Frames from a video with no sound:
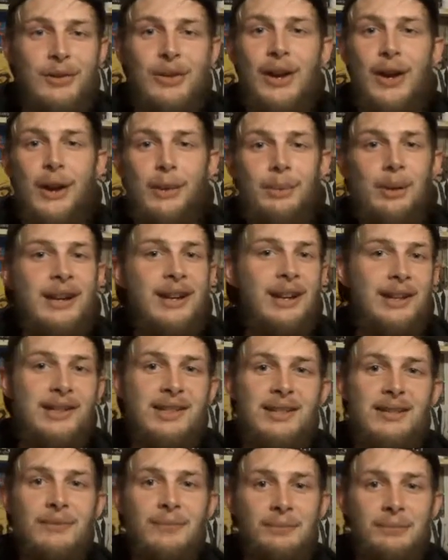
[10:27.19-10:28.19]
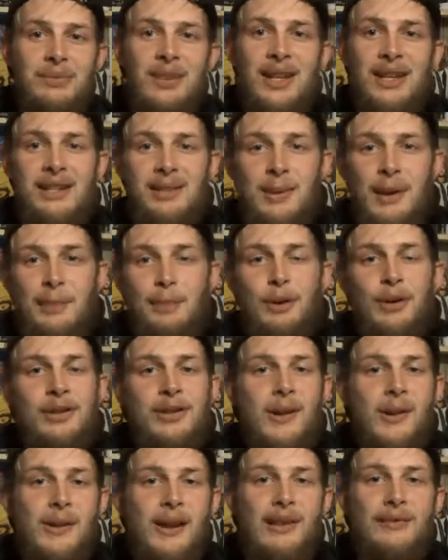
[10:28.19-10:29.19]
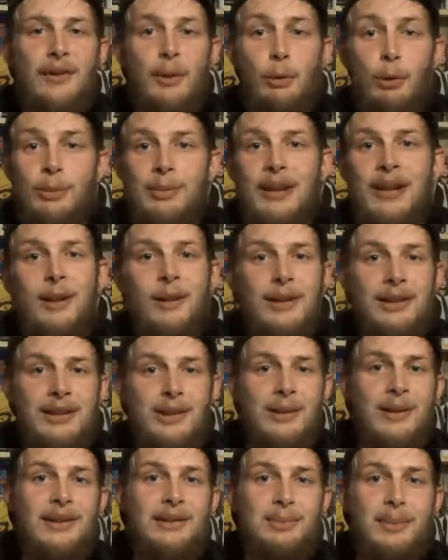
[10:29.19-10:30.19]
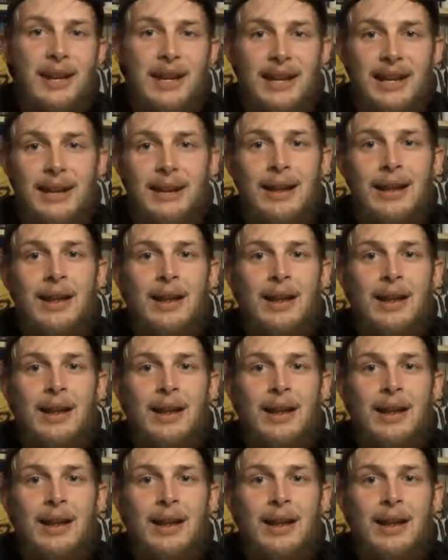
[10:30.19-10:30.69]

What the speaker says: though because of things in my personal life I won't be going to as many,